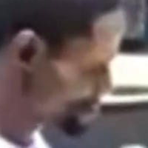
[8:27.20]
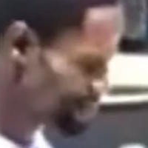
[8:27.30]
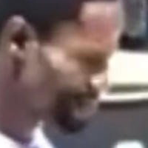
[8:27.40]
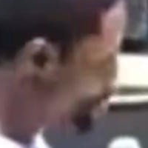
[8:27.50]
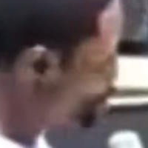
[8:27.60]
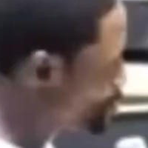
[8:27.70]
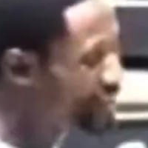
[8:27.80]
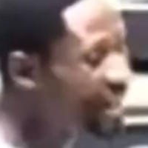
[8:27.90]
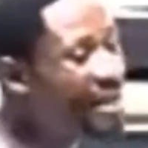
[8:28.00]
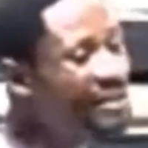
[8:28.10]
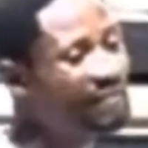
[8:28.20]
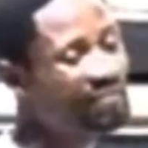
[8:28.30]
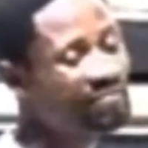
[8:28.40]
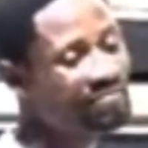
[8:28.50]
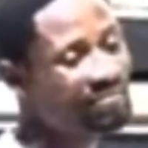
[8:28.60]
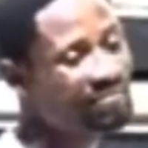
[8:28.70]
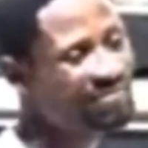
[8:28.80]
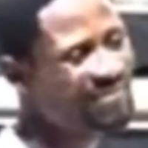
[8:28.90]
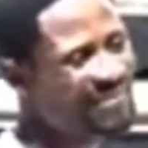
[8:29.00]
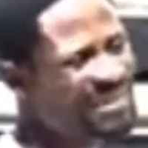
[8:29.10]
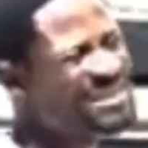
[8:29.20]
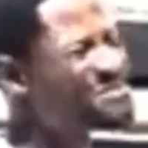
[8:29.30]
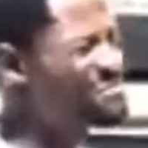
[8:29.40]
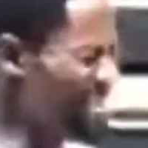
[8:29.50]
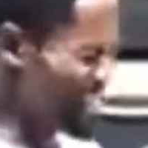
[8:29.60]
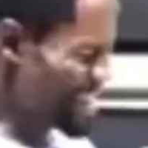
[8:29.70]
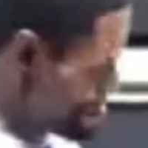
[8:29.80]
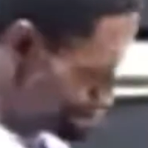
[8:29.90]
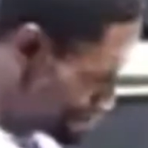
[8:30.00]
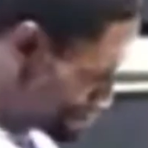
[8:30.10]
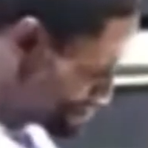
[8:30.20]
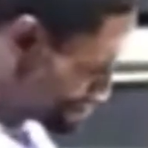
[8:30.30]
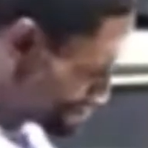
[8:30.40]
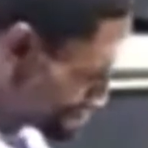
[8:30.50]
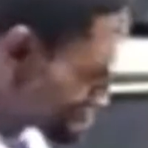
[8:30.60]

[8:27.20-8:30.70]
you will die. Me yam. Me